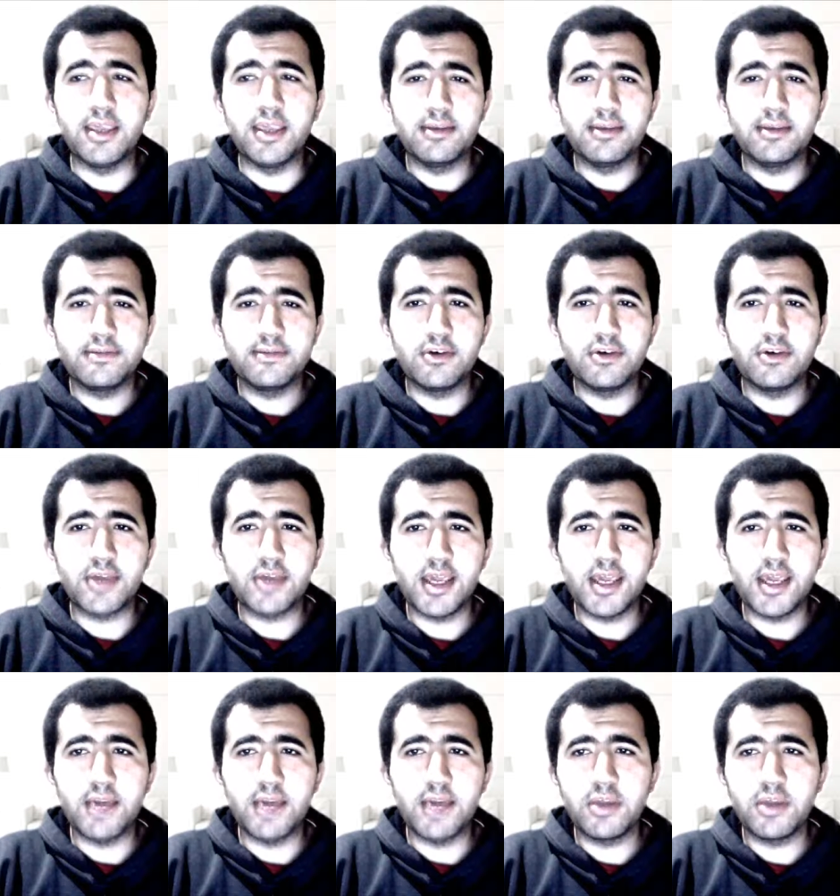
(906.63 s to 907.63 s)
okay i'm
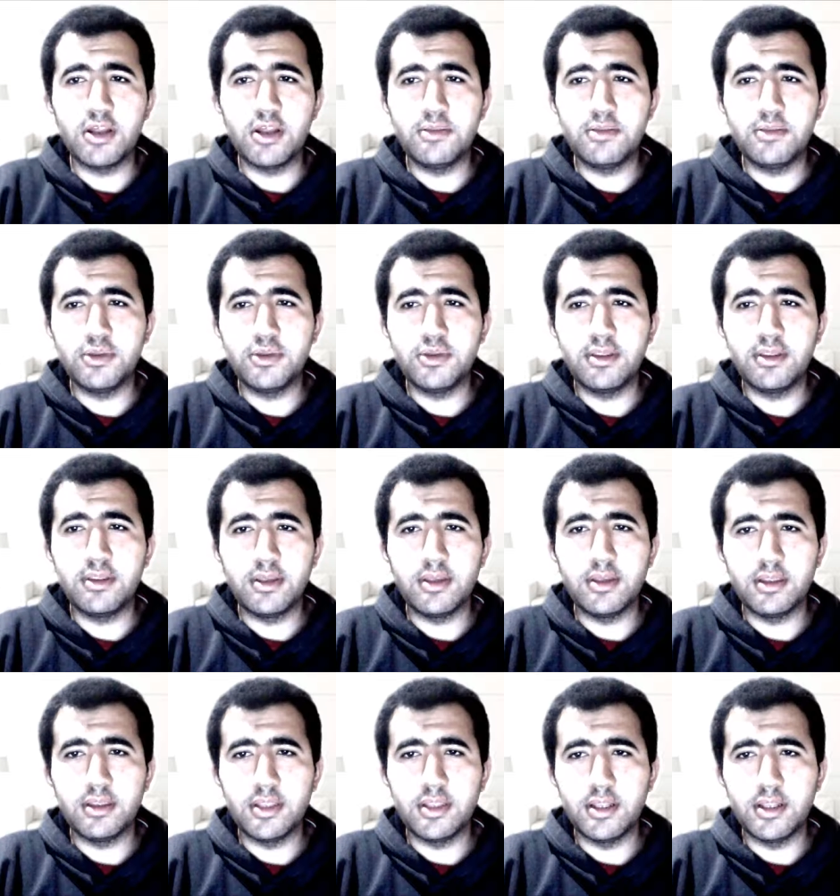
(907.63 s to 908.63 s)
gonna put the,
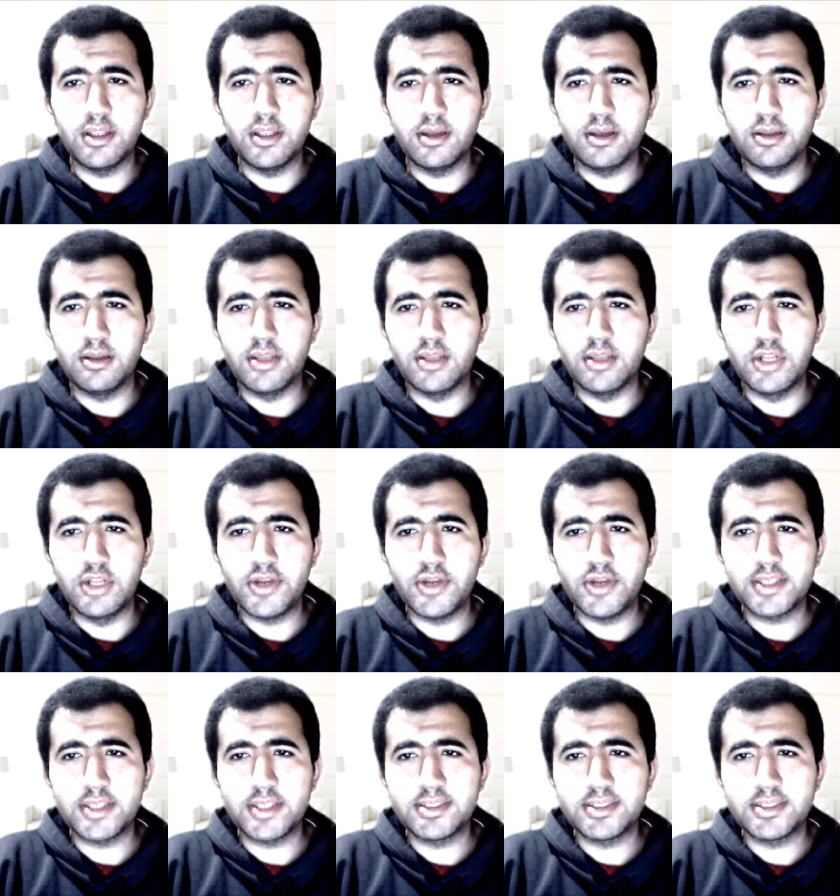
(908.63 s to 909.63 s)
the, the
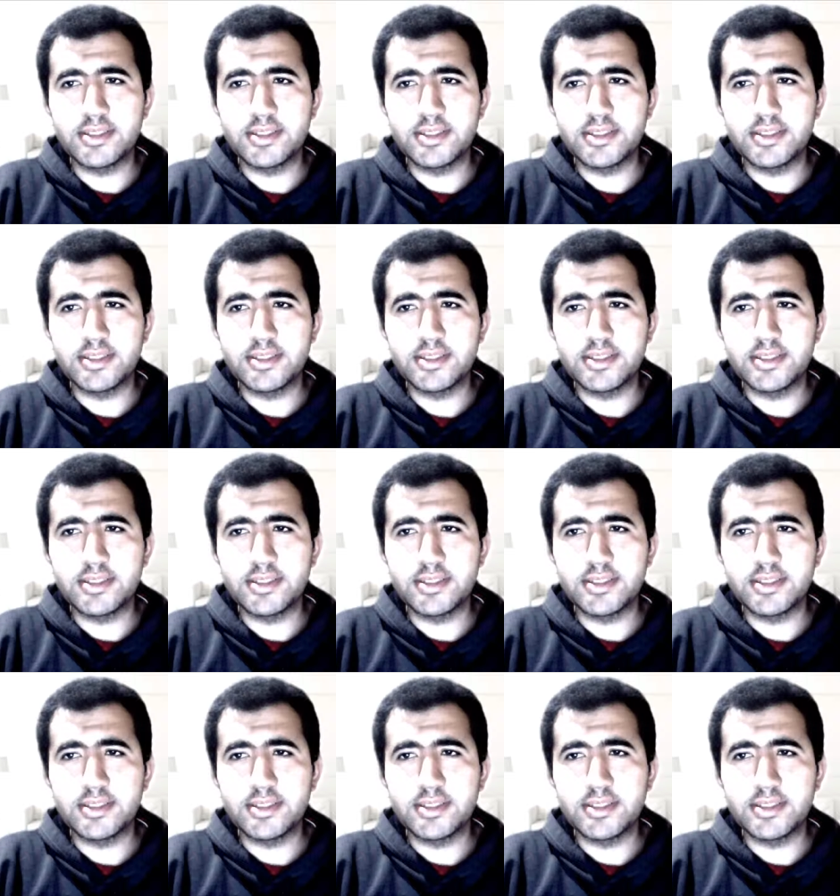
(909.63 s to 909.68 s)
lyrics